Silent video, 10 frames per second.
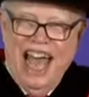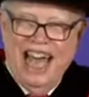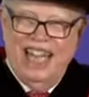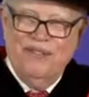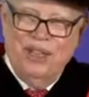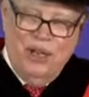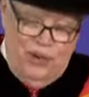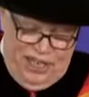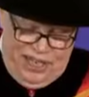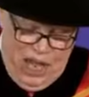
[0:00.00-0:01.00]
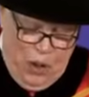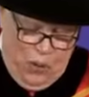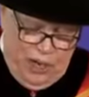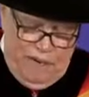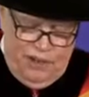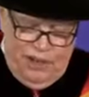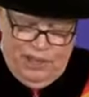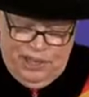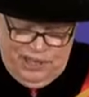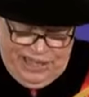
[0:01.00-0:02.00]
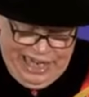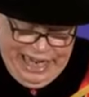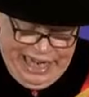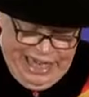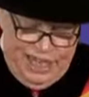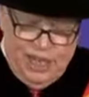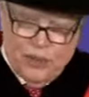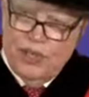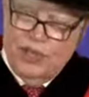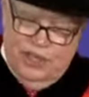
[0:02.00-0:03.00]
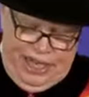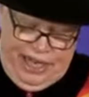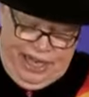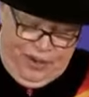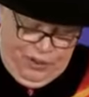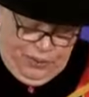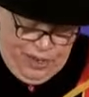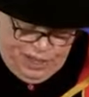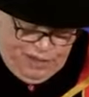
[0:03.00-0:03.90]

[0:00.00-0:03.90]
The view is whatever you learned in college is what you stay or the rest of